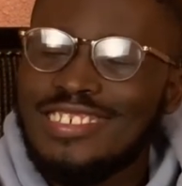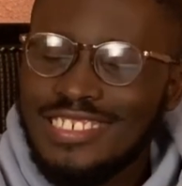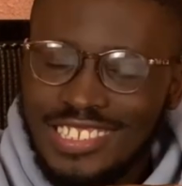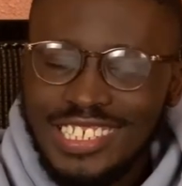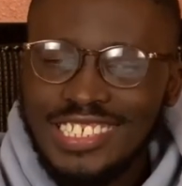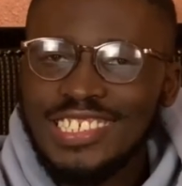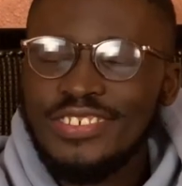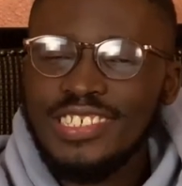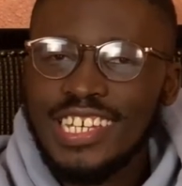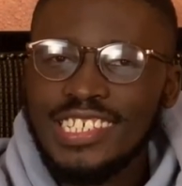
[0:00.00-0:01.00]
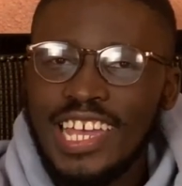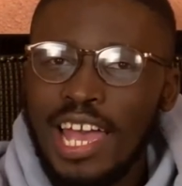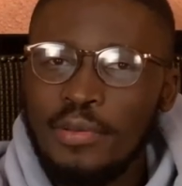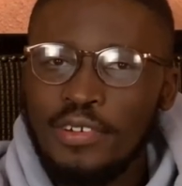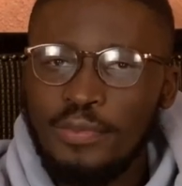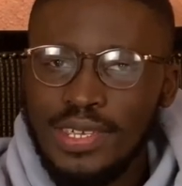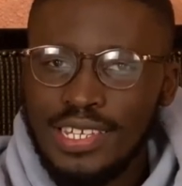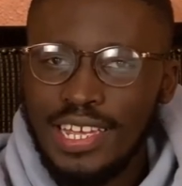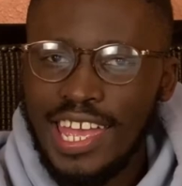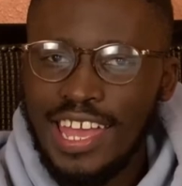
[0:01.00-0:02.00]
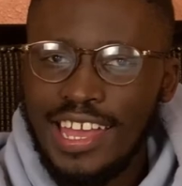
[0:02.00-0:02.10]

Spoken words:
this series has a habit of making